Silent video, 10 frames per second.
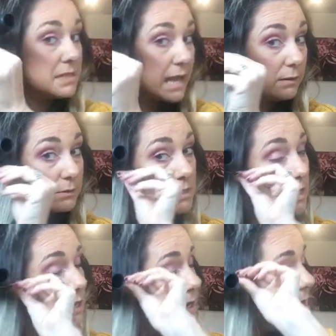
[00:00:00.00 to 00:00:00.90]
and downs.
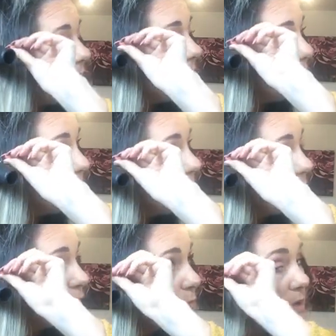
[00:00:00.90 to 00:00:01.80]

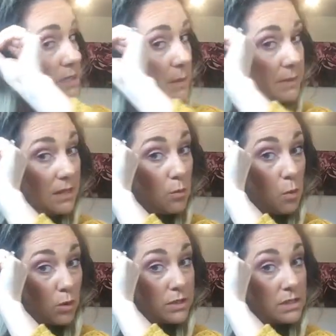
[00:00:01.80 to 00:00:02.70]
If you are somebody that
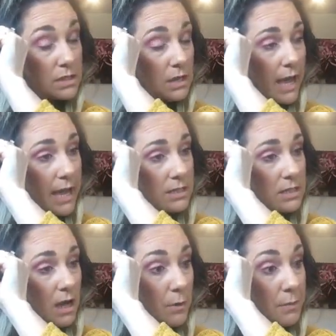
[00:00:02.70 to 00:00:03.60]
wants your hair
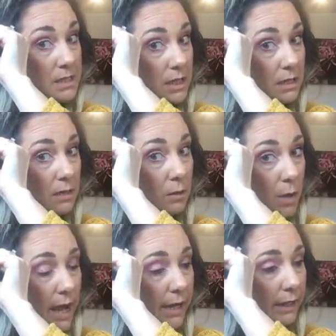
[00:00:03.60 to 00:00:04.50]
to go a particular
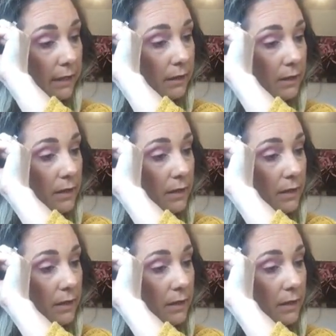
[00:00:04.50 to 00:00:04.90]
way,